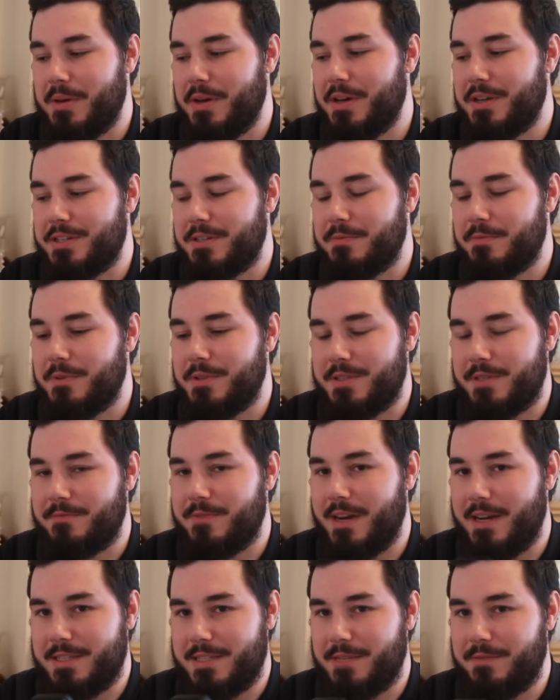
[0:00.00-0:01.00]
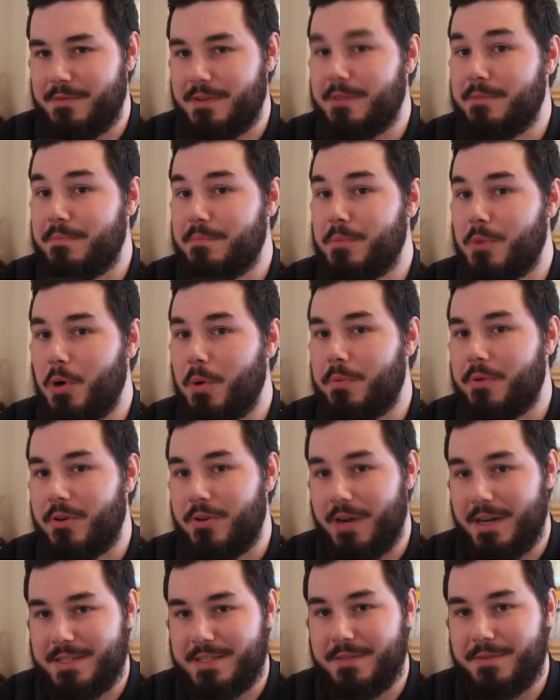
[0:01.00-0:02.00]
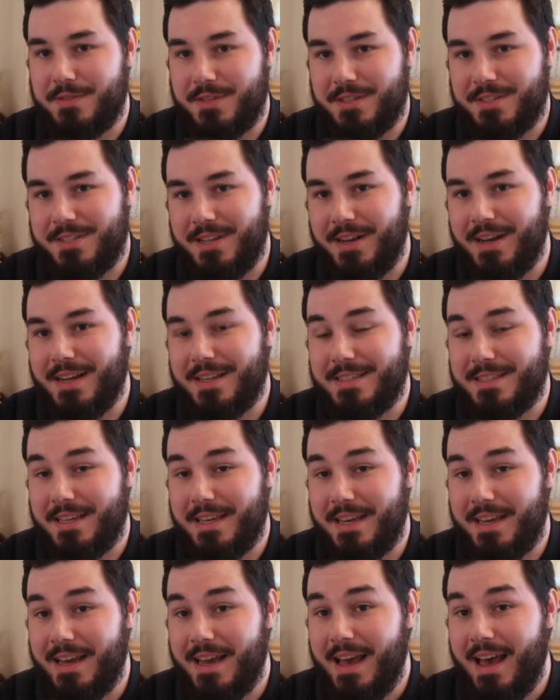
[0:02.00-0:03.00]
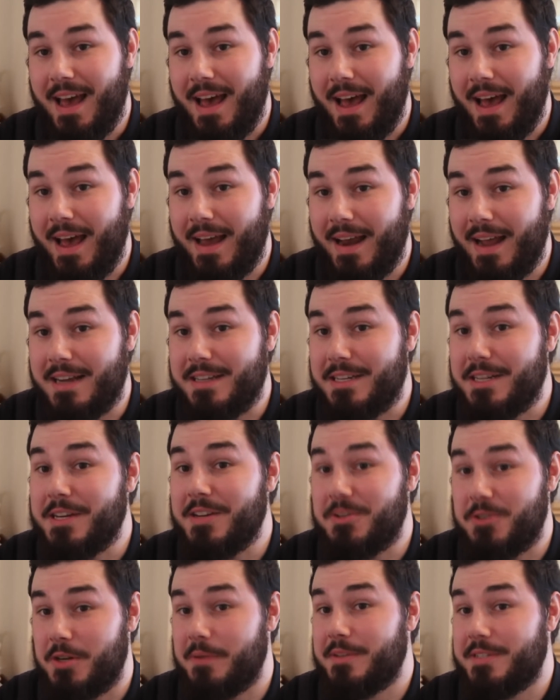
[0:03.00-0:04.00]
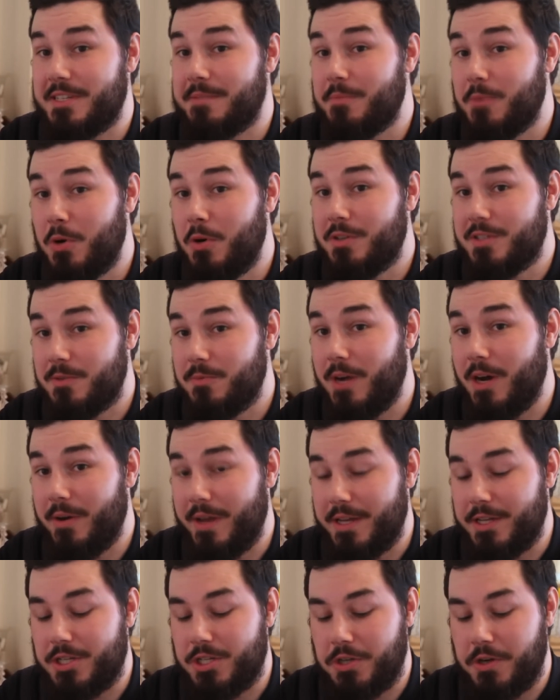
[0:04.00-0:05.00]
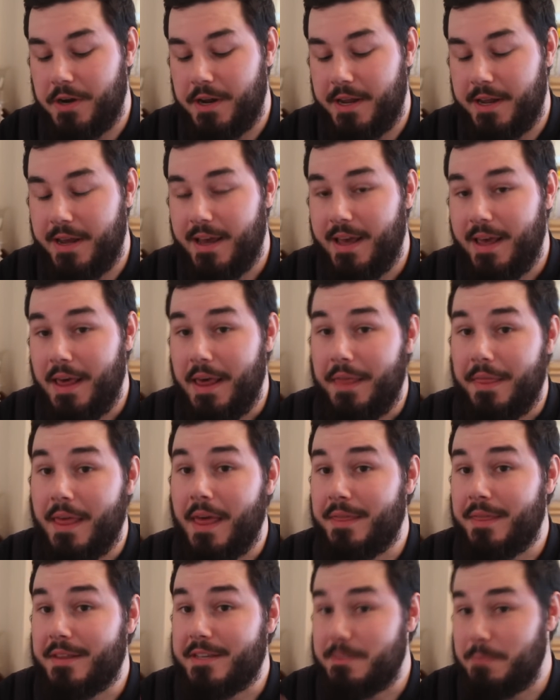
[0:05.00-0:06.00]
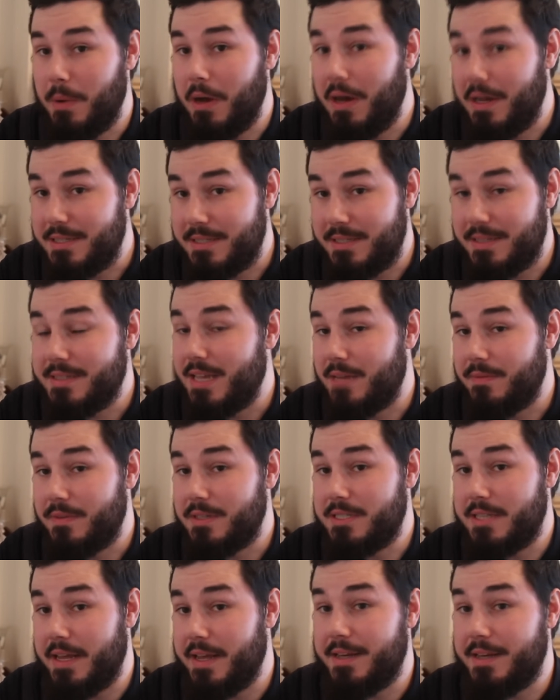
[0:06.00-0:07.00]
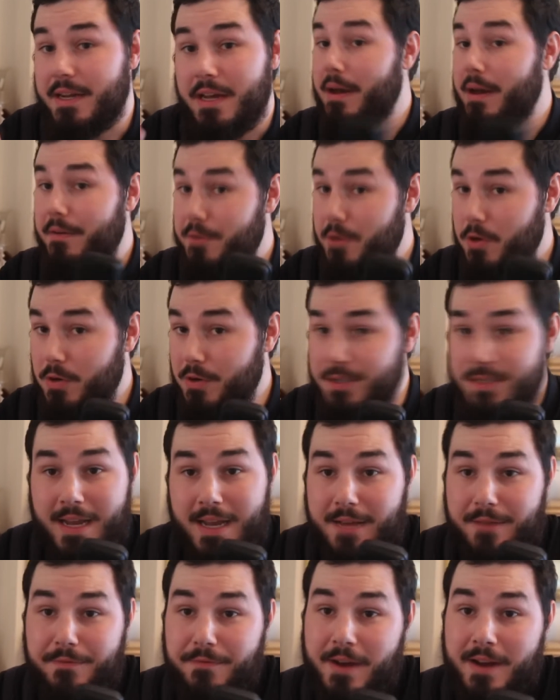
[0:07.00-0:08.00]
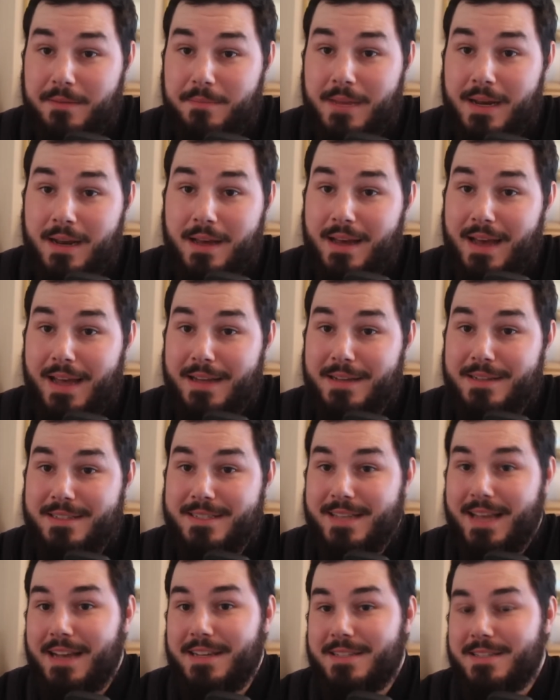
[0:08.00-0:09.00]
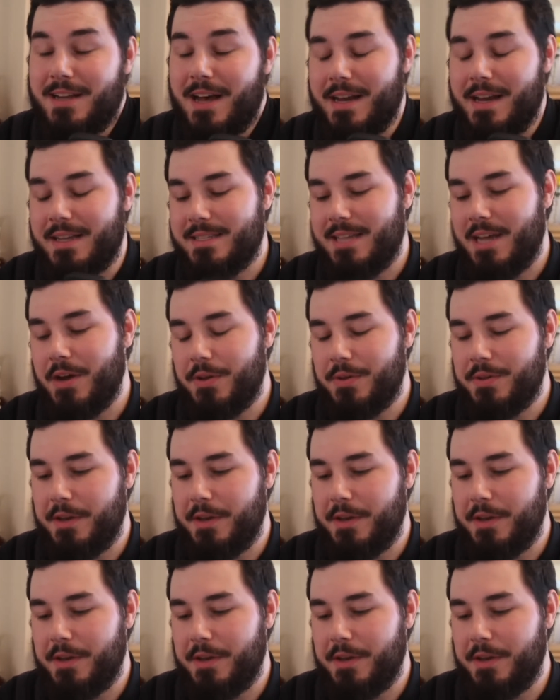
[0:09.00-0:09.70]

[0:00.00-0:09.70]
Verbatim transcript: Persia was a relatively more progressive society and actually contributed more to world history than the Spartans ever did. But of course, let Frank Miller and Zack Snyder tell you